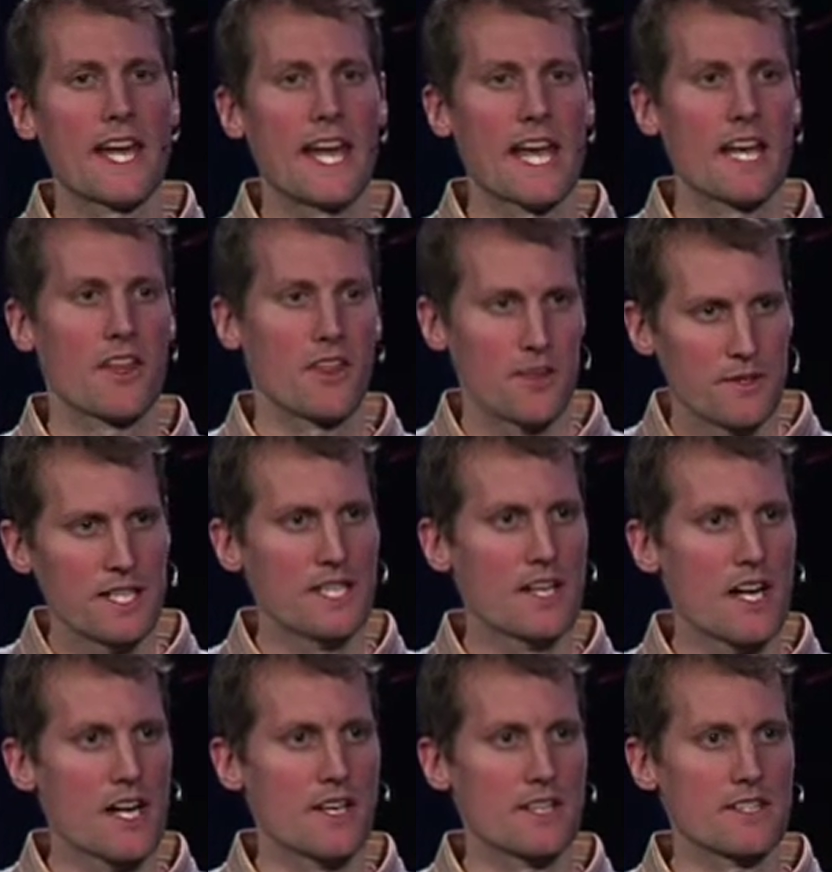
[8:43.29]
had three
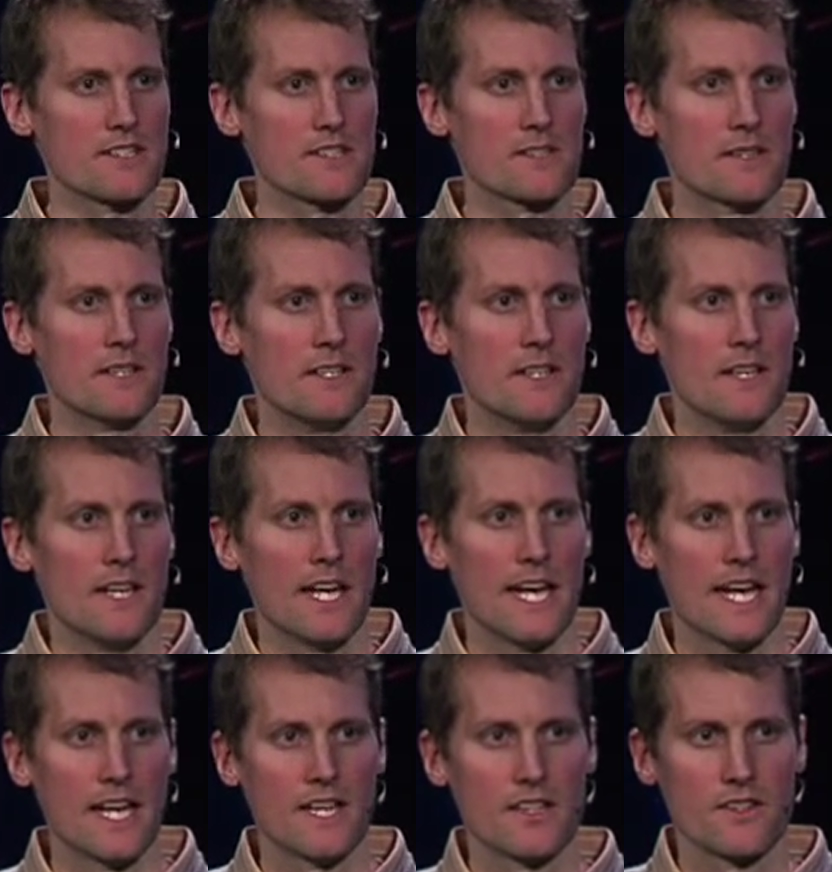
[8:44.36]
daughters.
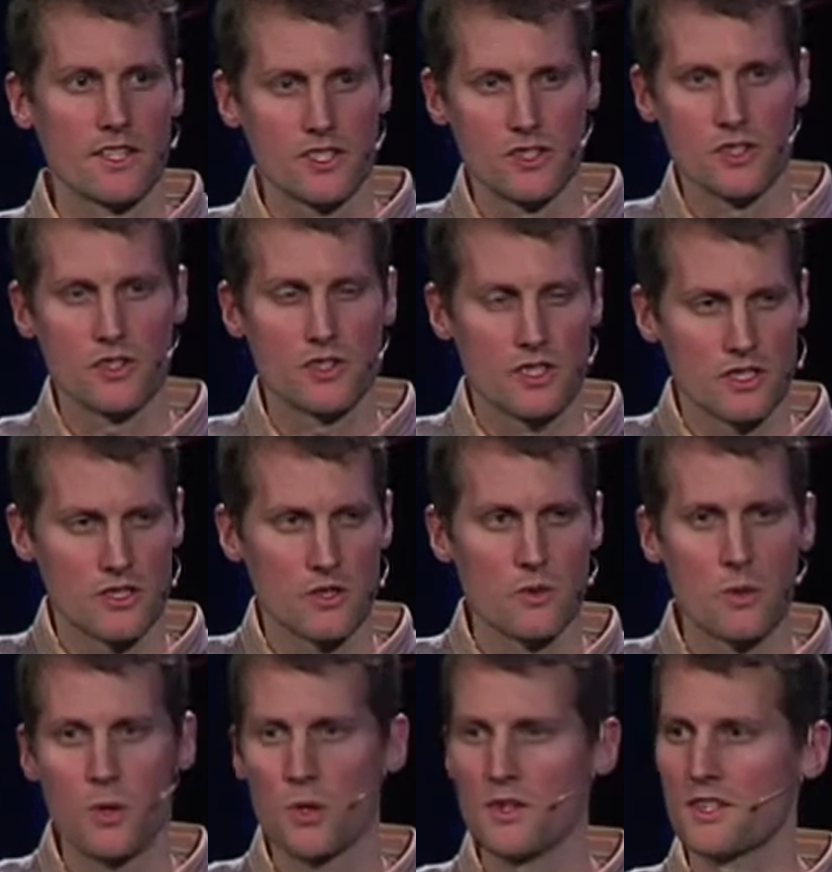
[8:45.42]
And the two
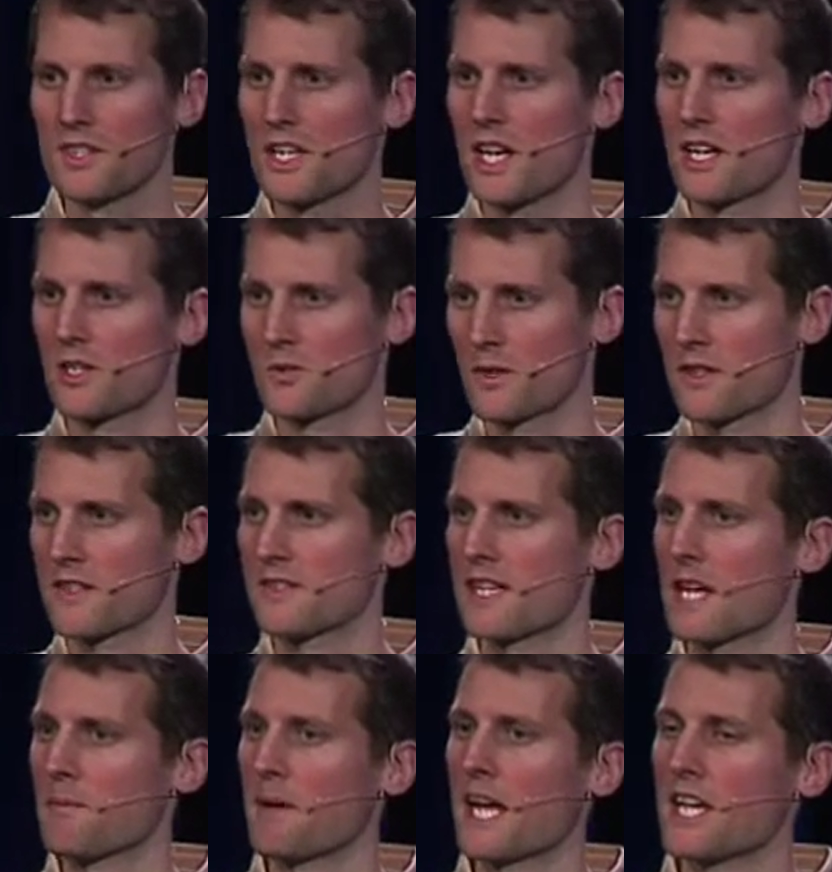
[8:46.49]
older daughters were the
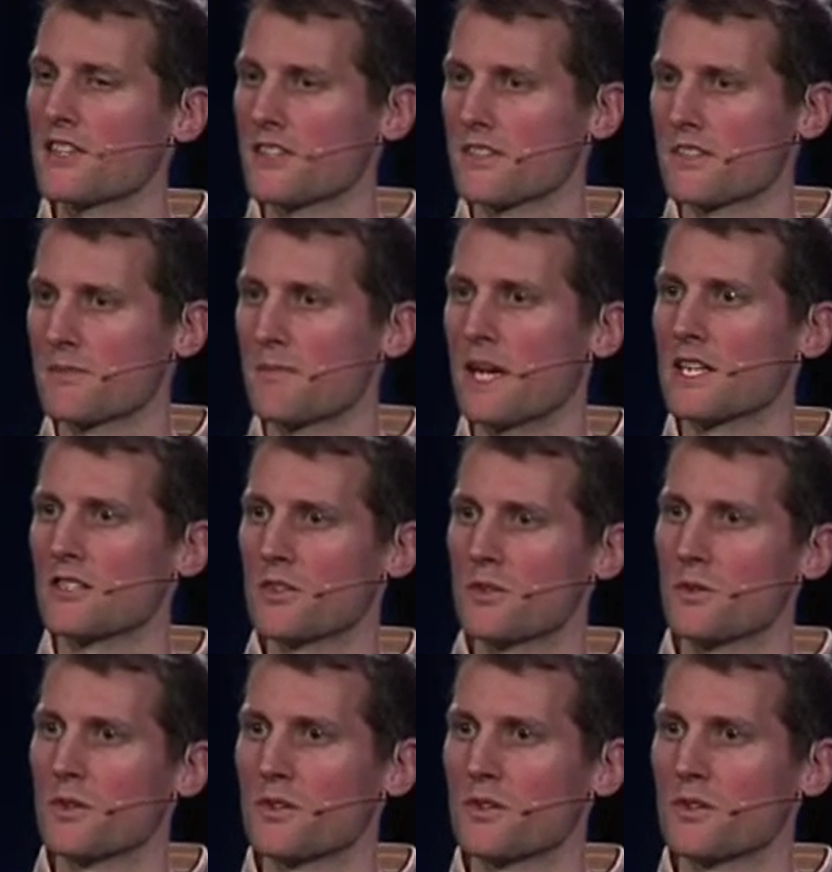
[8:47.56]
same ages as my two